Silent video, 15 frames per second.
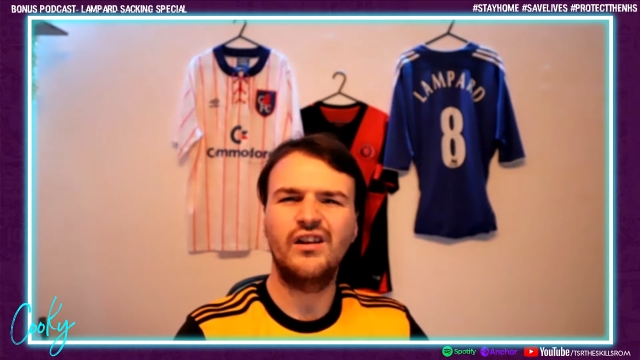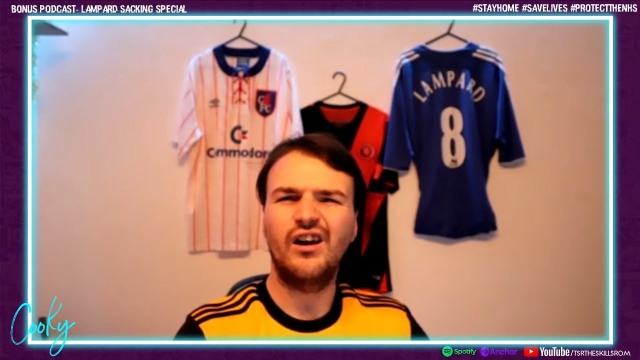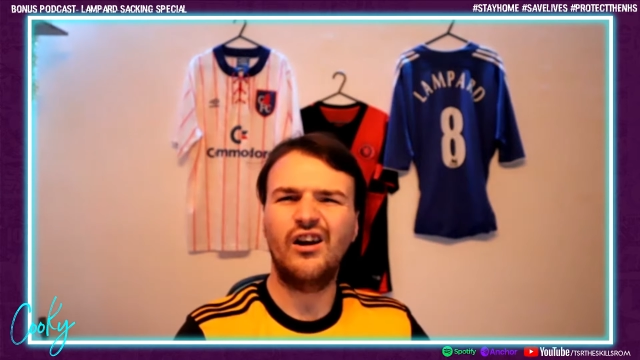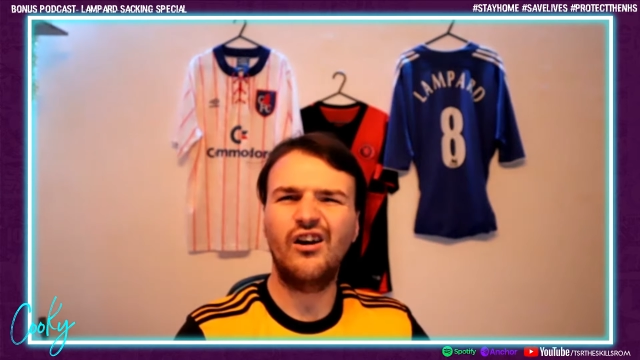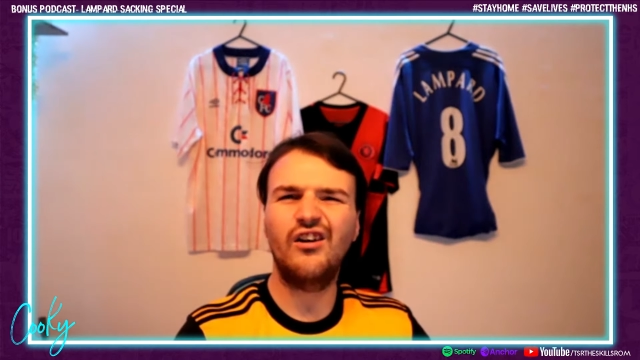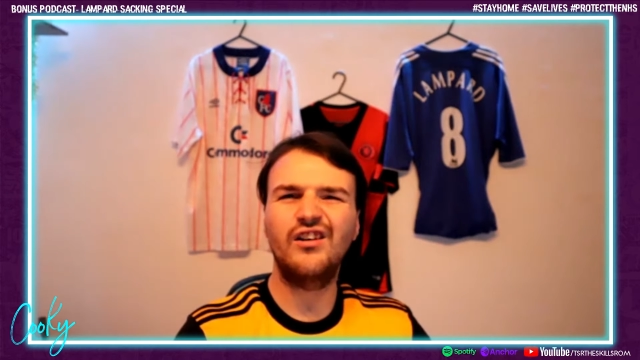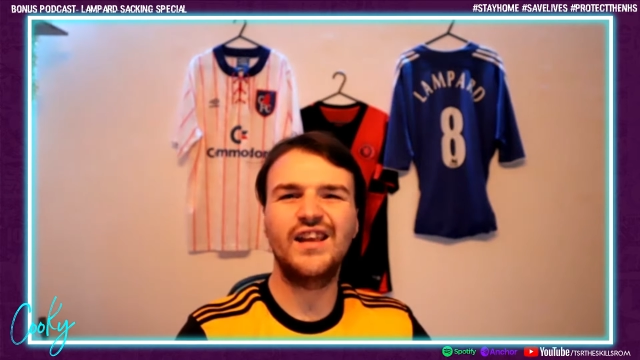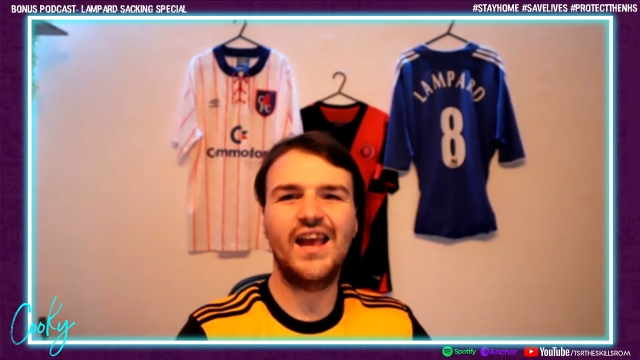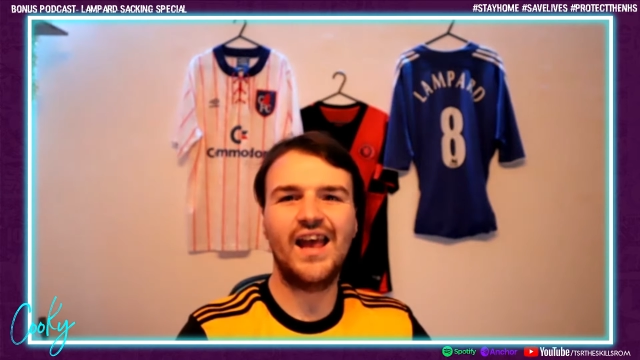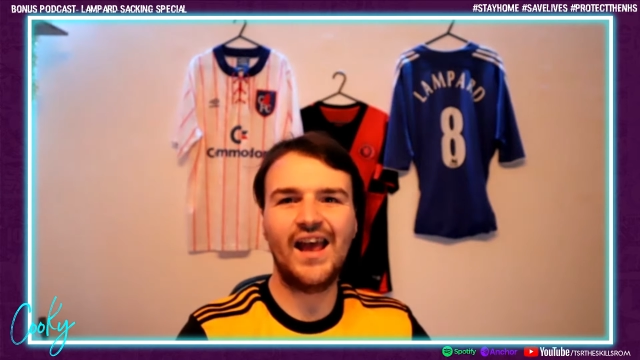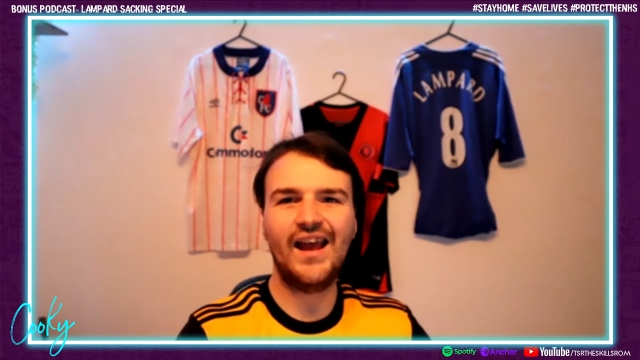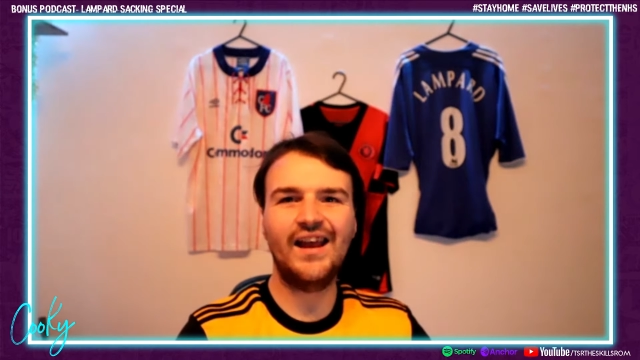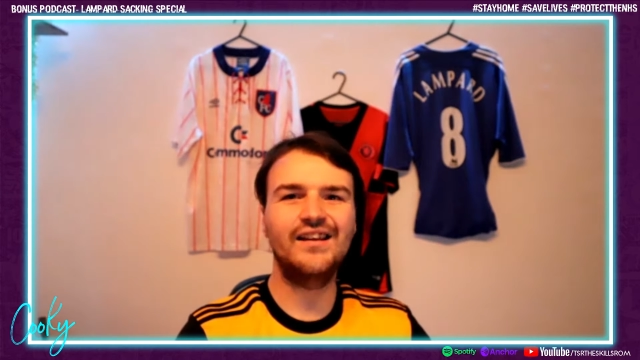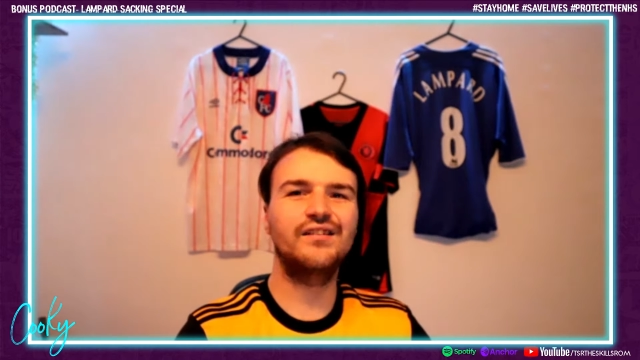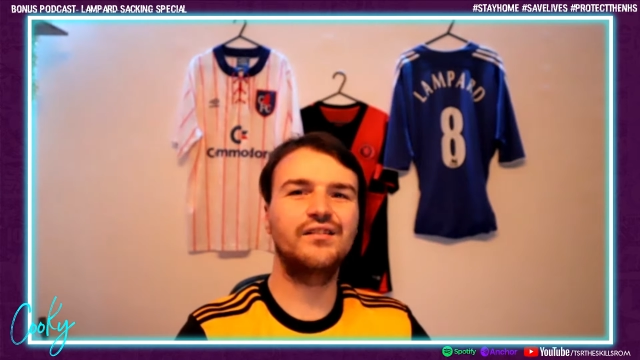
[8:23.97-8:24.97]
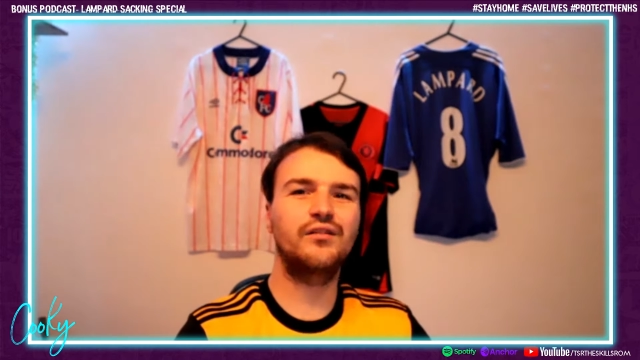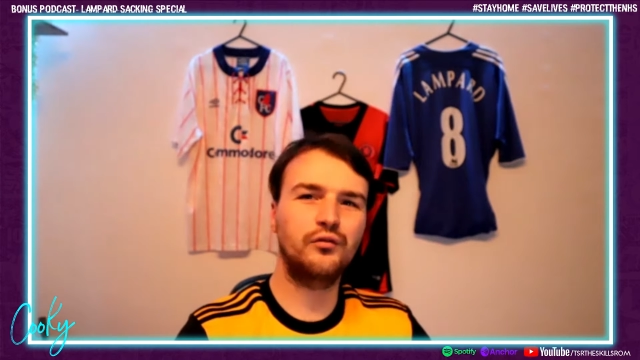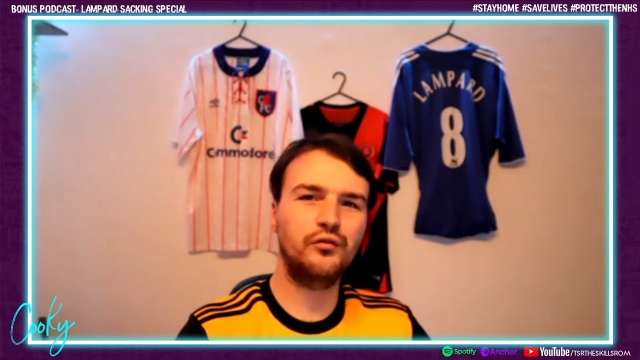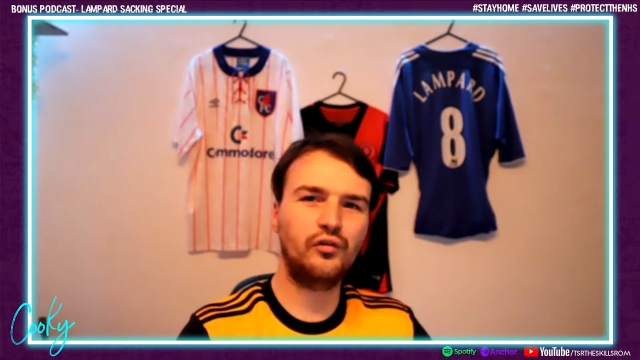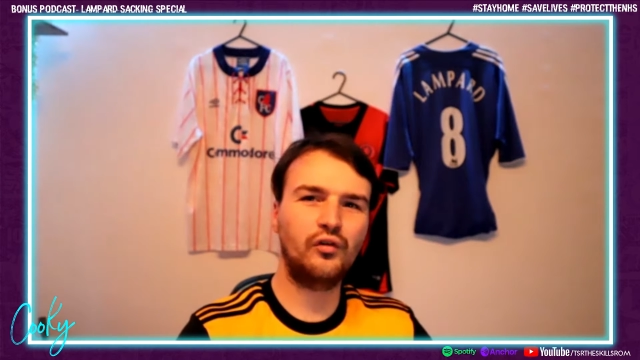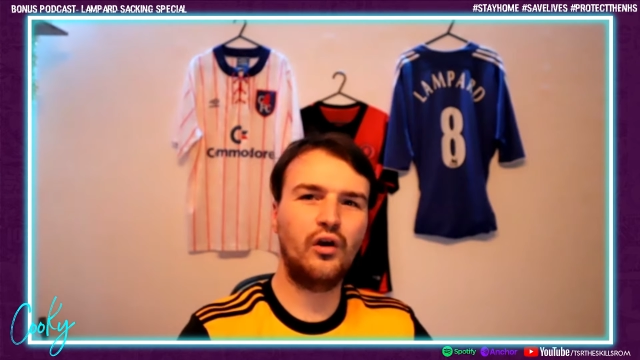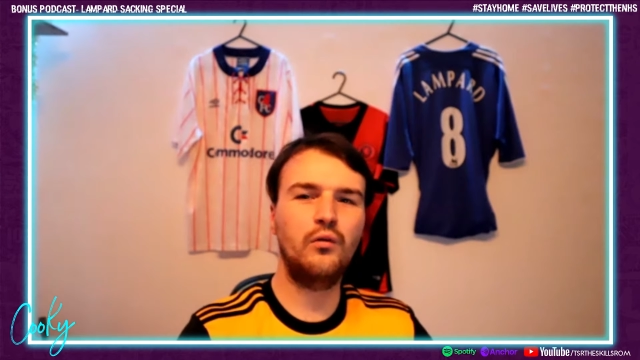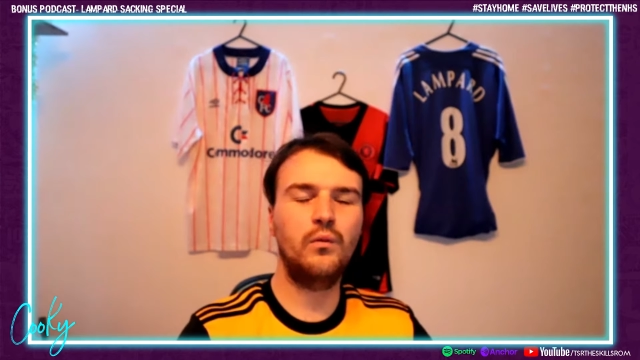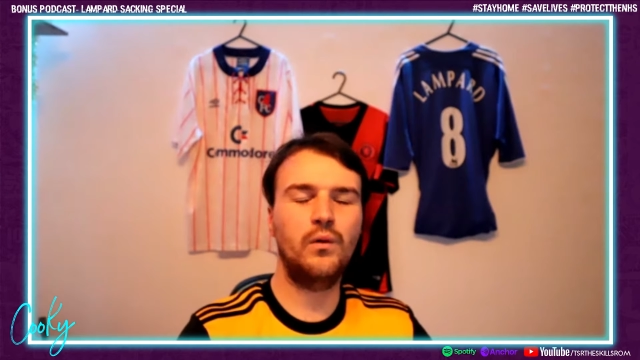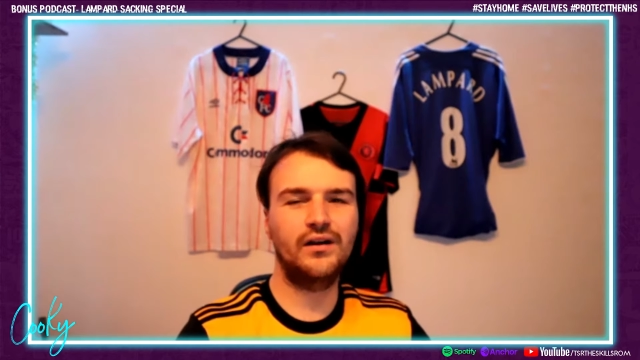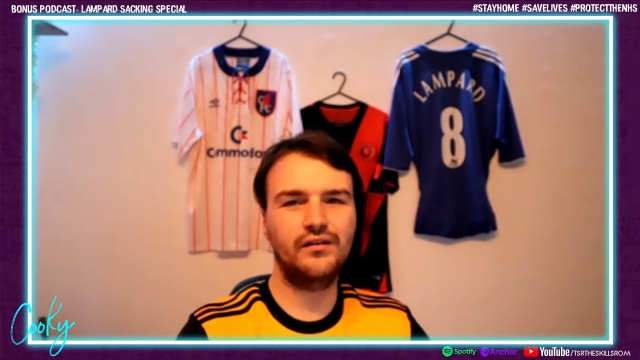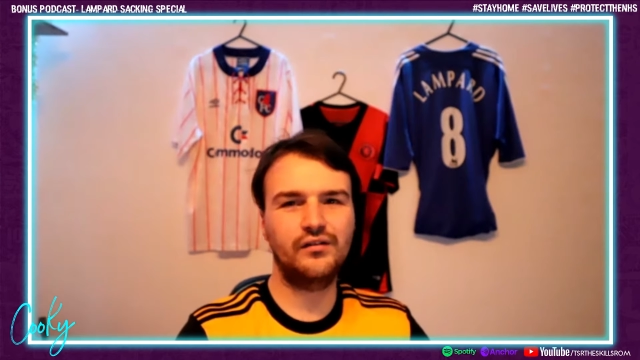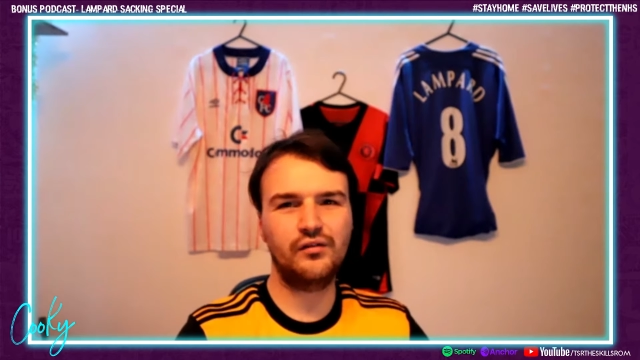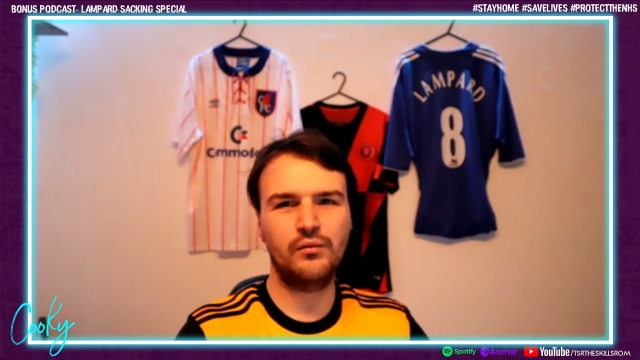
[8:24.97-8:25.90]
oh yeah, he's done so well.